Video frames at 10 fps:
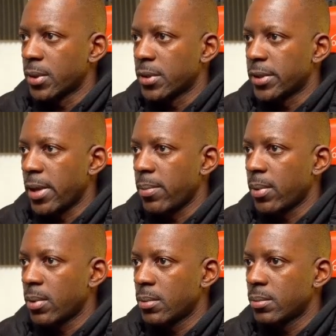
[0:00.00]

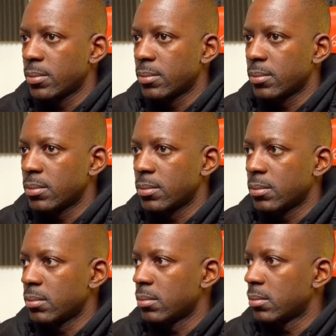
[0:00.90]
stable.
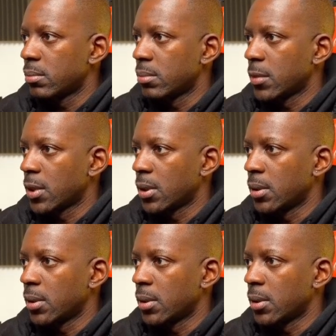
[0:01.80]
Okay,